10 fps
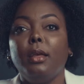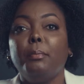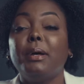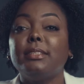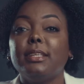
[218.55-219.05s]

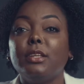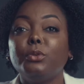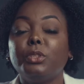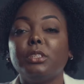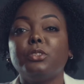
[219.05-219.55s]
But Saint
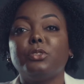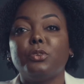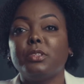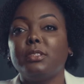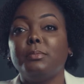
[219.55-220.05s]
Lucia's
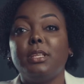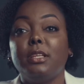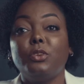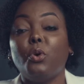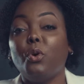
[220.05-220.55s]
tourism
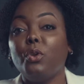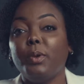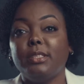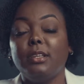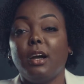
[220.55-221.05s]
didn't
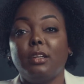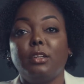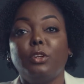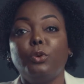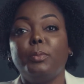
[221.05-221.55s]
always garner
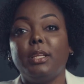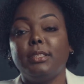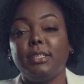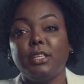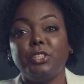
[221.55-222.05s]
global
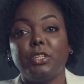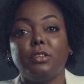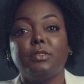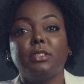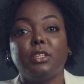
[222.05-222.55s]
attention
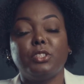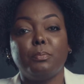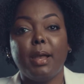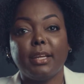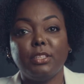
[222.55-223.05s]
of such
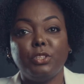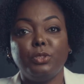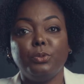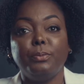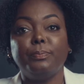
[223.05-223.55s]
magnitude.